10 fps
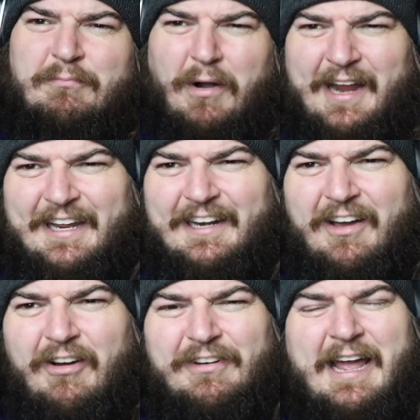breaking
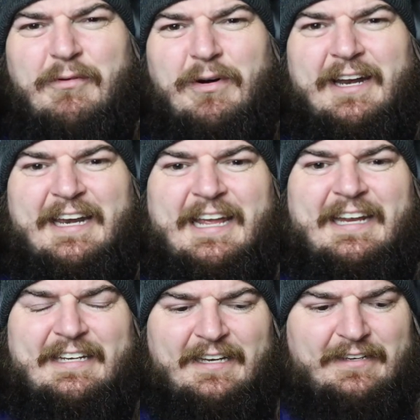it all down what I
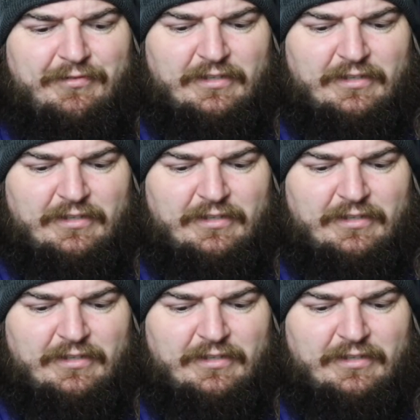need.